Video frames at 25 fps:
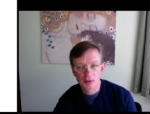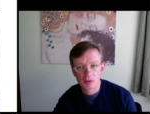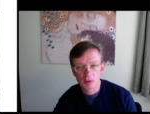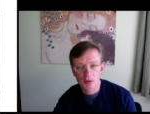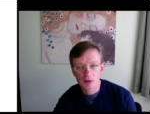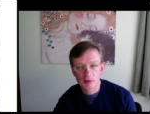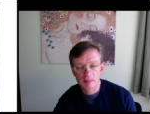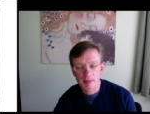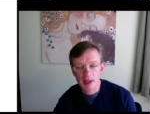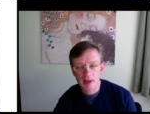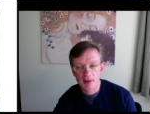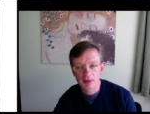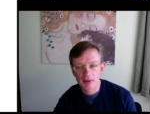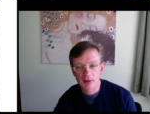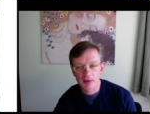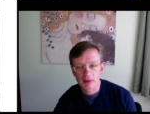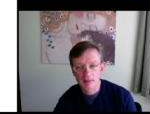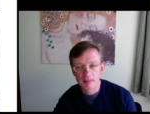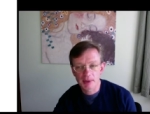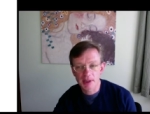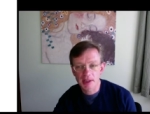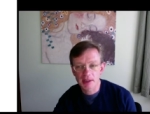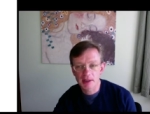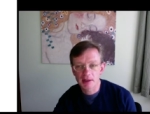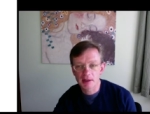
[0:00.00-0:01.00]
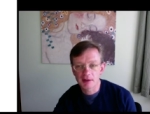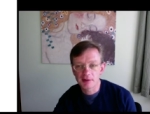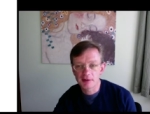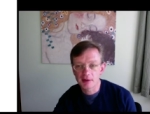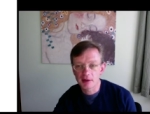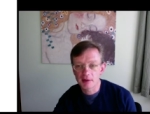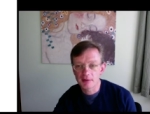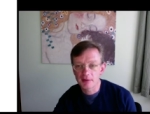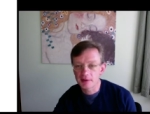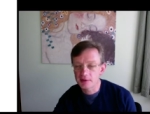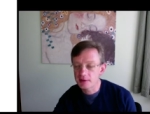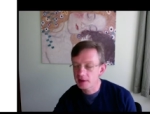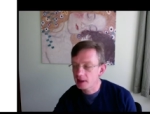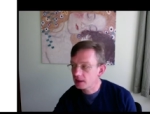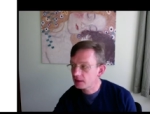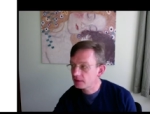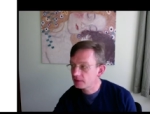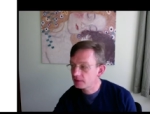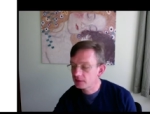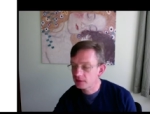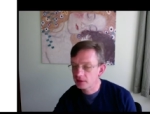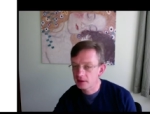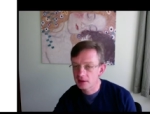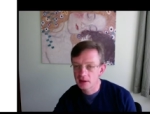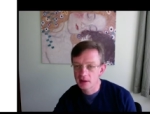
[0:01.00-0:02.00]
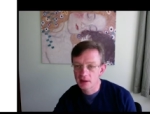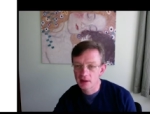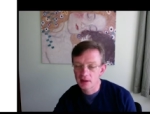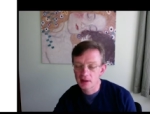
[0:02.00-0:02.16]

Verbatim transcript: not about the particular surface x